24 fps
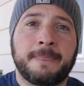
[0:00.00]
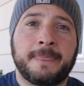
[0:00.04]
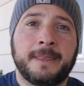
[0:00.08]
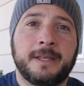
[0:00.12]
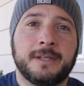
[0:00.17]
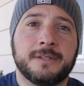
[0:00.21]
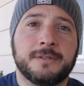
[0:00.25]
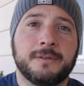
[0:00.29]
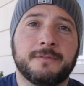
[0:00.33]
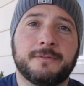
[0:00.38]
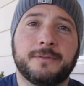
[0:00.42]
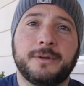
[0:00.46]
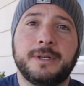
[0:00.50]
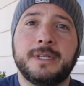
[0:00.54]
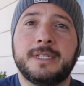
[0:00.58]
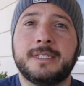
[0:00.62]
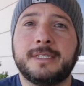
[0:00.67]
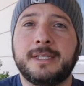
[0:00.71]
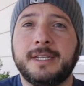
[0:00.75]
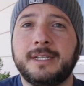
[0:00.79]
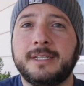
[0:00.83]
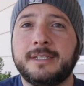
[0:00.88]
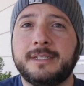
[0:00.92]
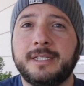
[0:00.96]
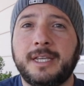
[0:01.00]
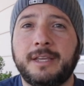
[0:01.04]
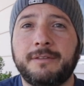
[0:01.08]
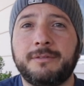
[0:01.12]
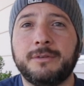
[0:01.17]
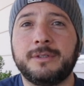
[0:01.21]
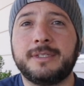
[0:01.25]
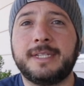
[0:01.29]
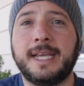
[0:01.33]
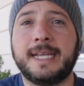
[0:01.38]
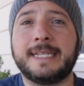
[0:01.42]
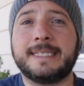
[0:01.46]
So for instance, if
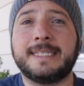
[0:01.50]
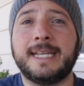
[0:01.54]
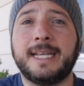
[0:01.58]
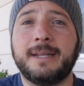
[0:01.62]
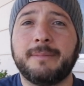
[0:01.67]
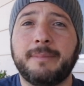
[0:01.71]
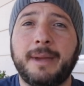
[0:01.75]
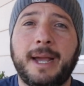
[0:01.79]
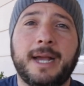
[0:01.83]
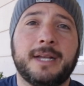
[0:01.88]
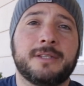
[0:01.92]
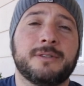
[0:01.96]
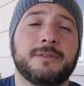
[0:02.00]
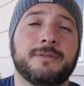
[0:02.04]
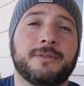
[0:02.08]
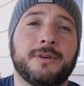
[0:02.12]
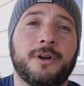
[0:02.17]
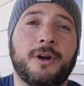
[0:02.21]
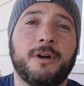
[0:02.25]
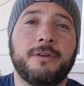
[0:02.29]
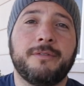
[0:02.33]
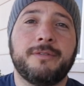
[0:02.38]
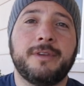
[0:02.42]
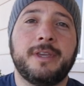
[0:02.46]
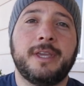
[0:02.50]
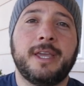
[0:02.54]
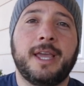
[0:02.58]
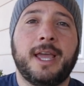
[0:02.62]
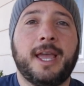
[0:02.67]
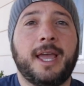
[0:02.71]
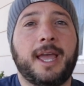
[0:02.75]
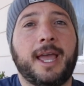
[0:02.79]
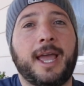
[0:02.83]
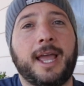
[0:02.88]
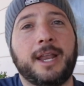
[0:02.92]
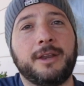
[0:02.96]
you take 10 bags of coffee
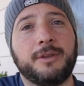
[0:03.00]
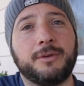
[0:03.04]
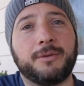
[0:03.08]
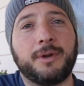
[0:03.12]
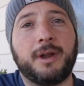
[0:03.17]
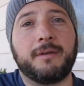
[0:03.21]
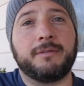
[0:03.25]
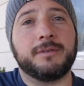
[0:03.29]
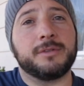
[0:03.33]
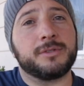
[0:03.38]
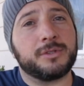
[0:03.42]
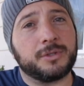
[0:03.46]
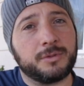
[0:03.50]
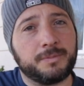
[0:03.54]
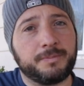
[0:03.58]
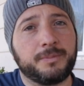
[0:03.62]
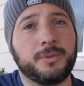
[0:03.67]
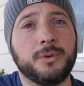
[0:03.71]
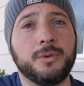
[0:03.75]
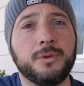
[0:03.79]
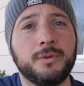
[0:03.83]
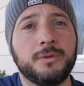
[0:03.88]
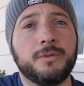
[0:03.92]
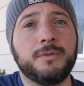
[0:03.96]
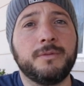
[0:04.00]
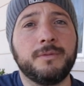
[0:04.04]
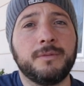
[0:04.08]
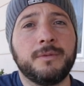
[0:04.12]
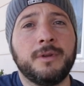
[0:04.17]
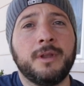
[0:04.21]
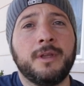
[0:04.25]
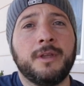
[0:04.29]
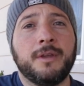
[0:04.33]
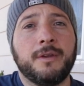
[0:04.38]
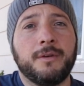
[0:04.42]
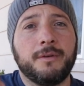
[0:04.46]
and you grab a spoon
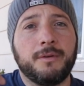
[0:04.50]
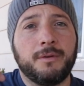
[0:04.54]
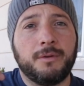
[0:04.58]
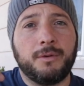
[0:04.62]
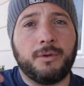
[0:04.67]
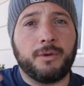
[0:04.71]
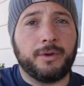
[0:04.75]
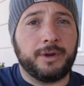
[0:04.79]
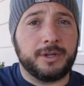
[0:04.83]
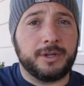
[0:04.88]
or